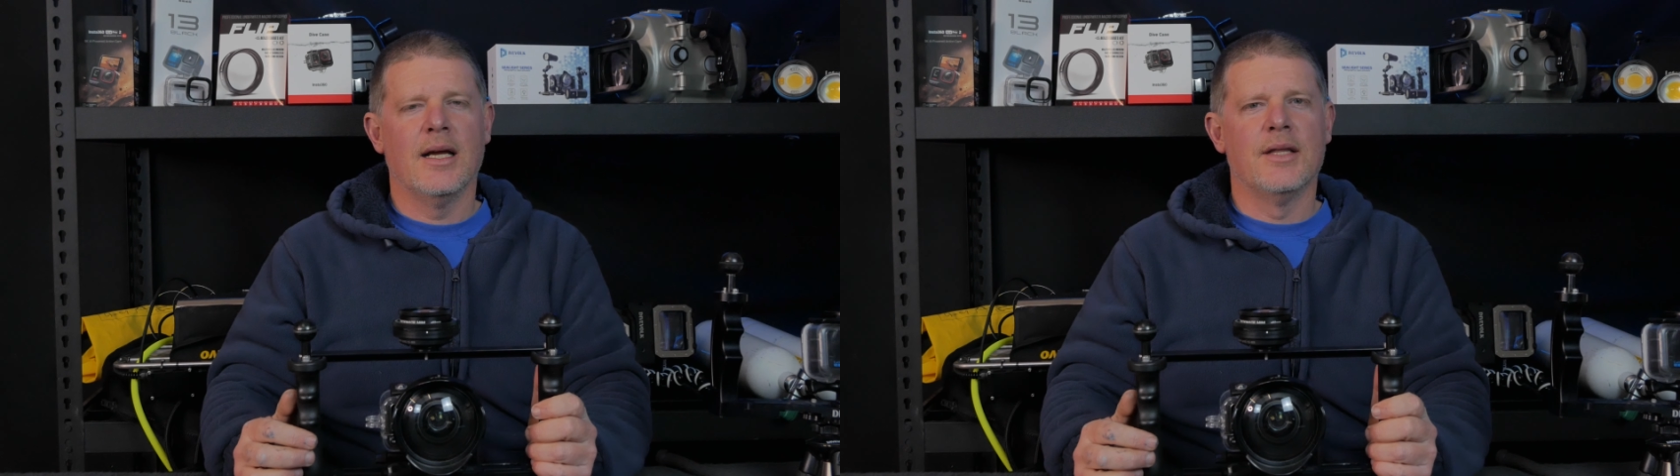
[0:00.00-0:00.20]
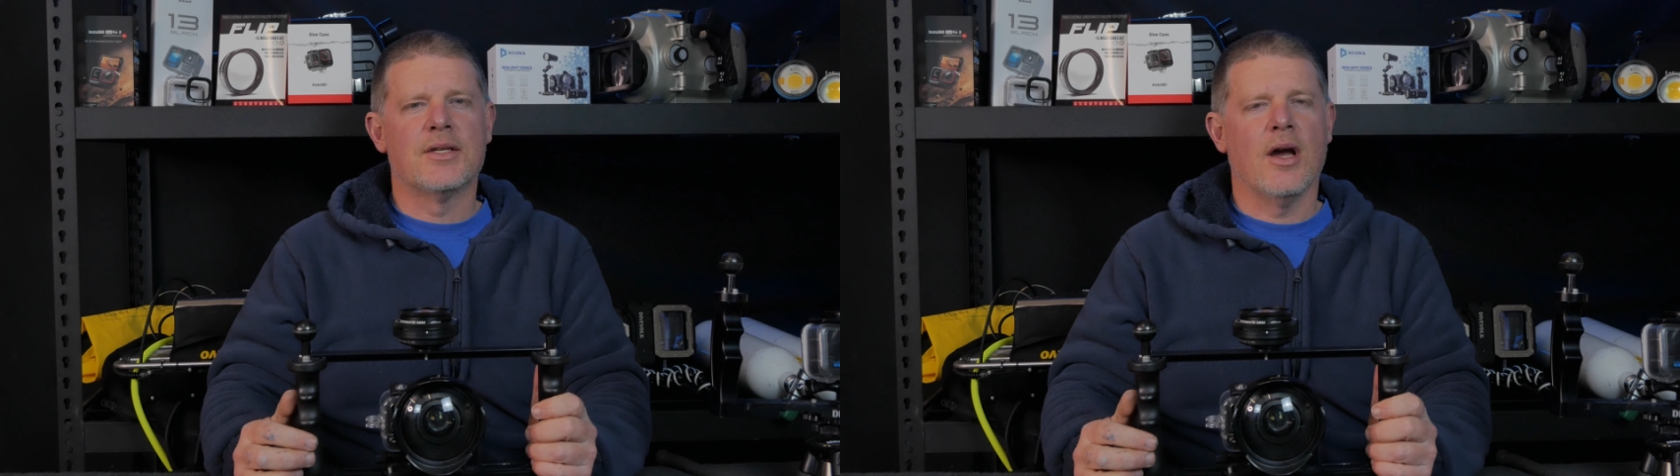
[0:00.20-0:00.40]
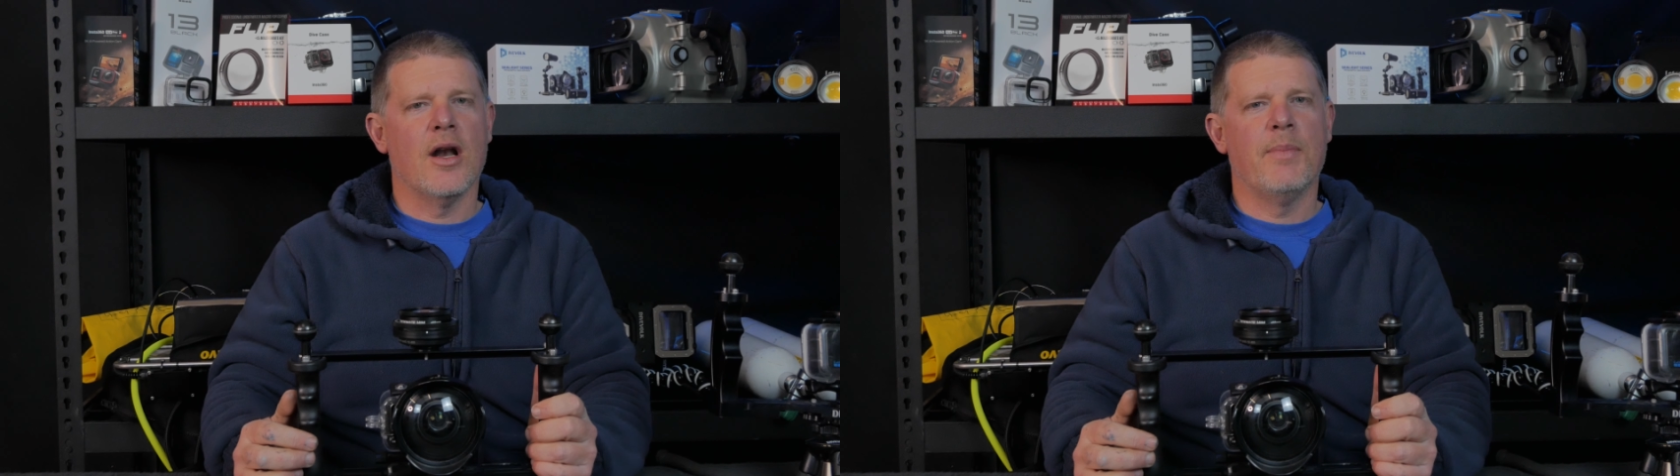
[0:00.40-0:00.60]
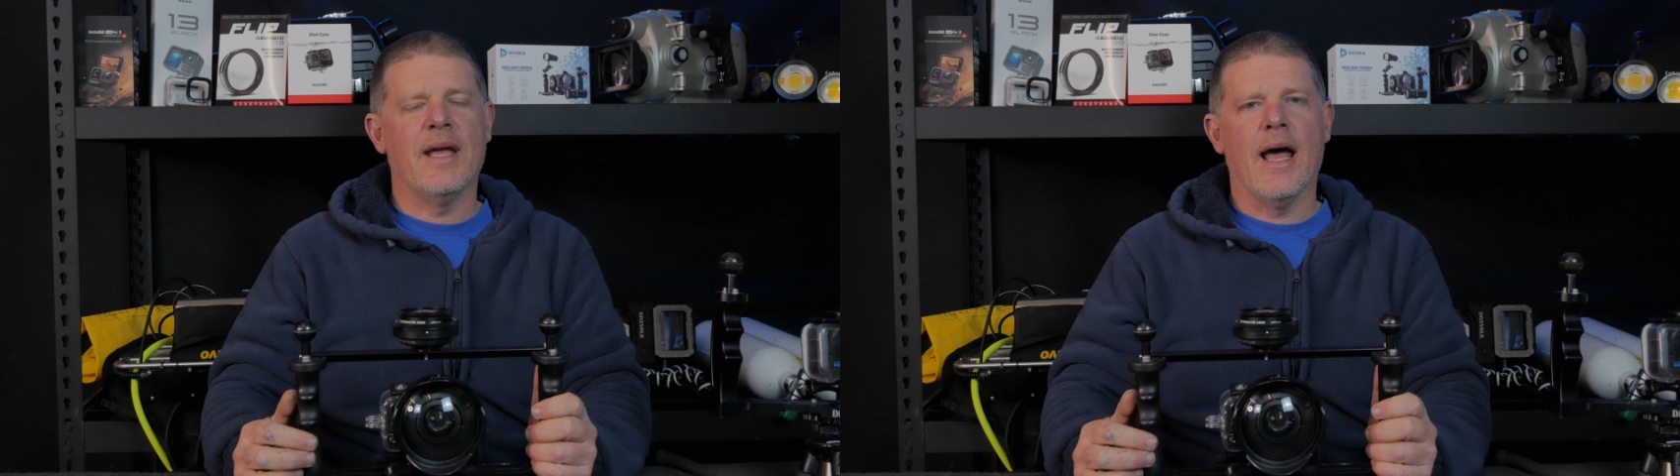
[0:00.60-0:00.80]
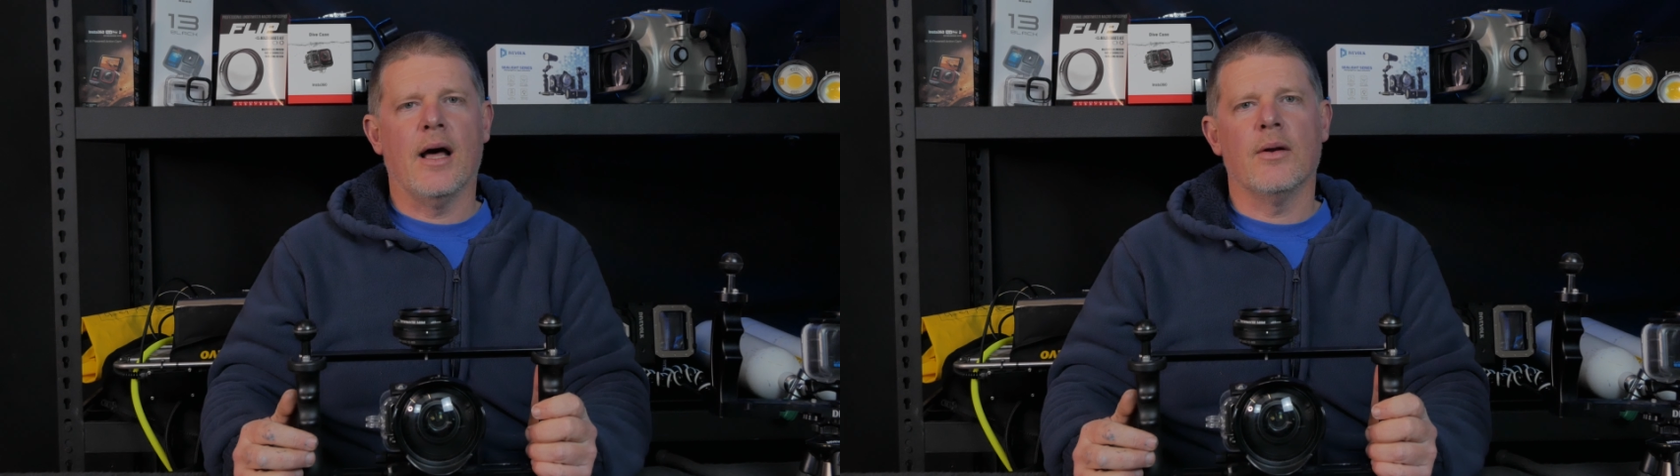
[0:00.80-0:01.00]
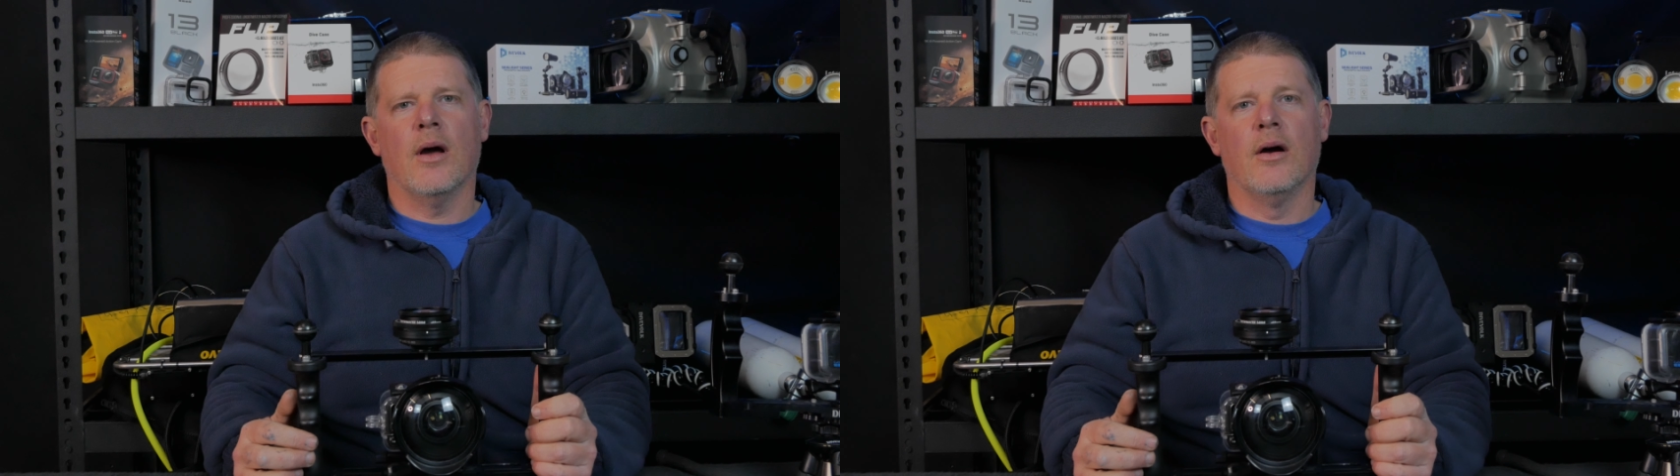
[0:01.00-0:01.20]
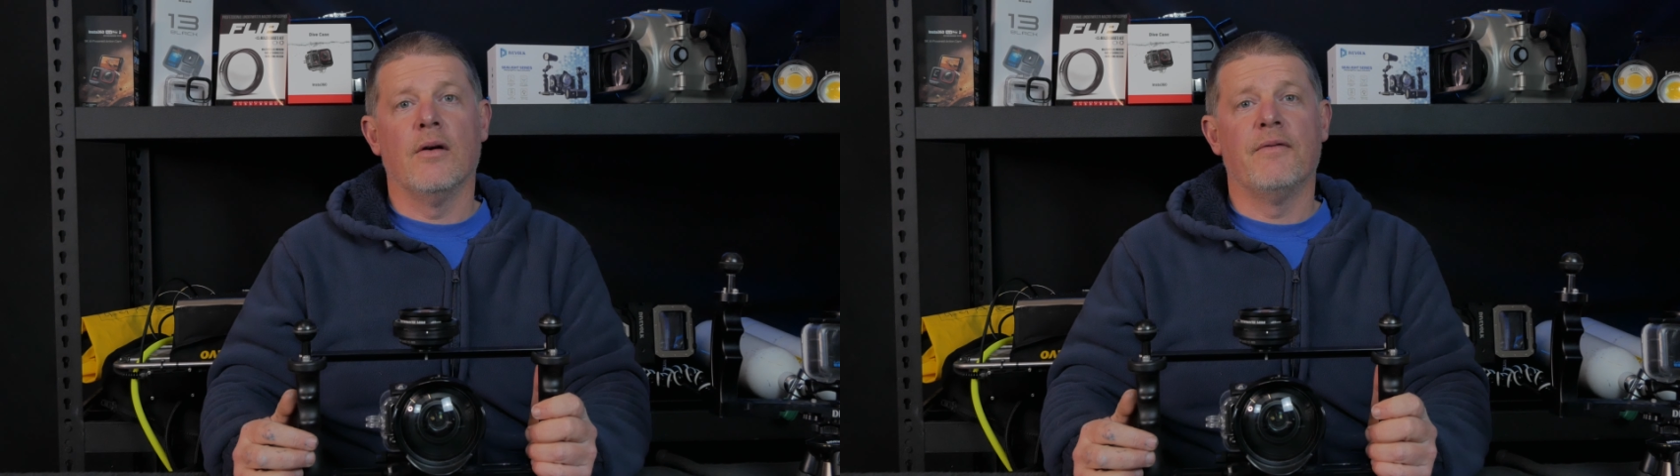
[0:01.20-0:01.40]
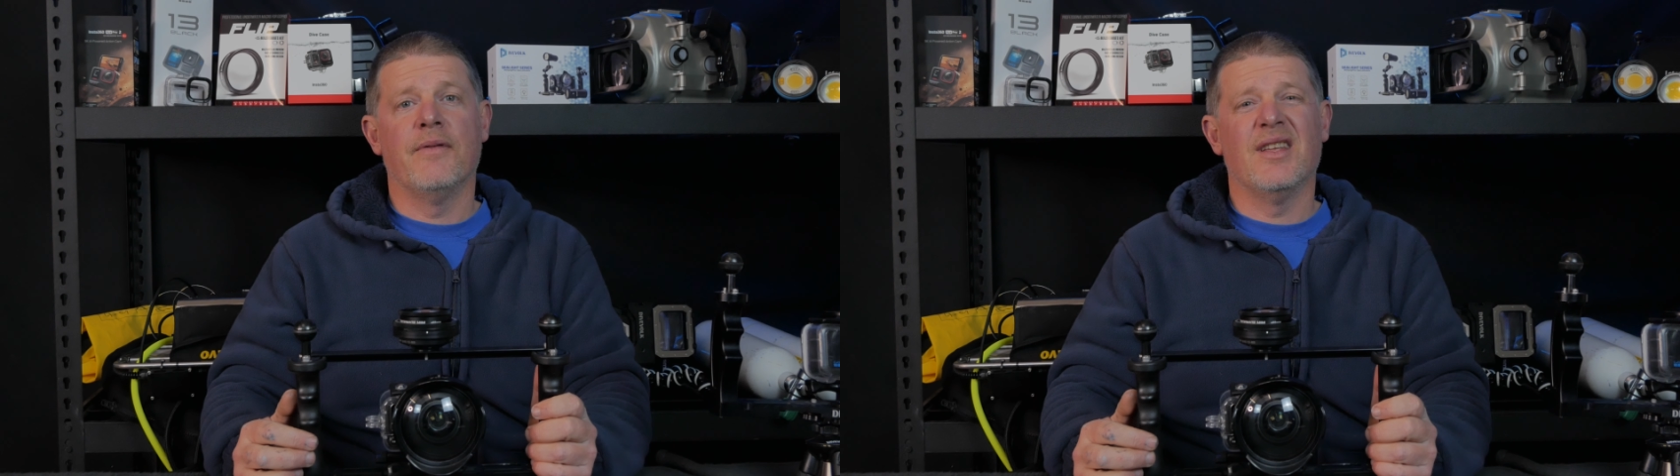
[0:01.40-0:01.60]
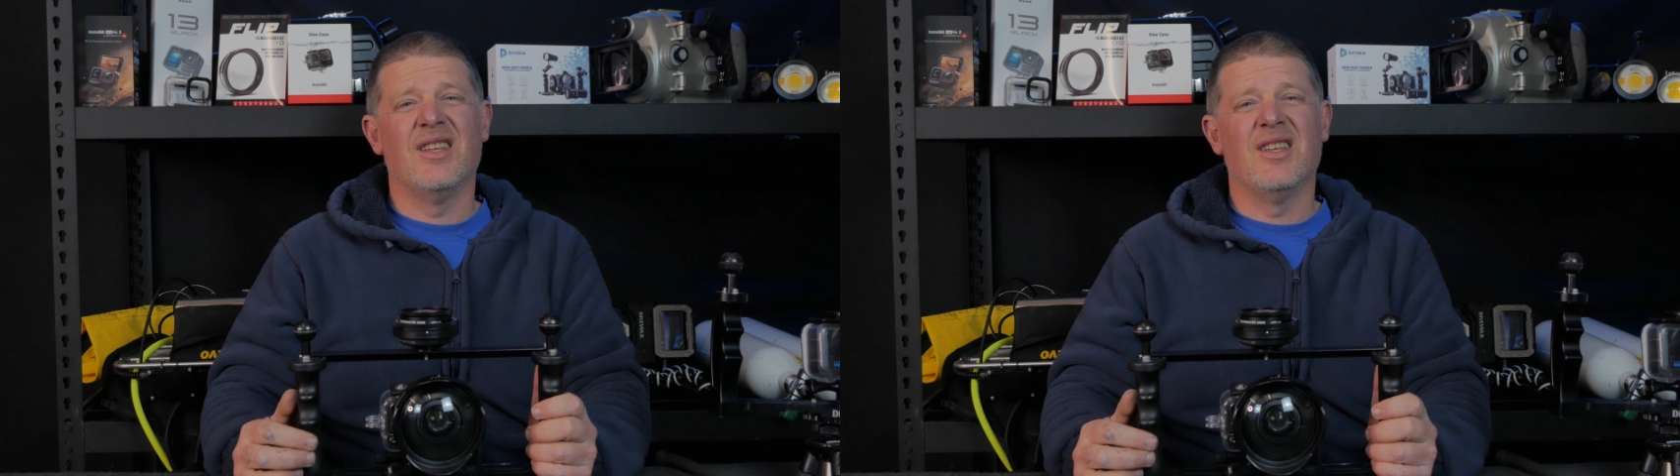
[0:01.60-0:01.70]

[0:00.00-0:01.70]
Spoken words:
it's going to be out of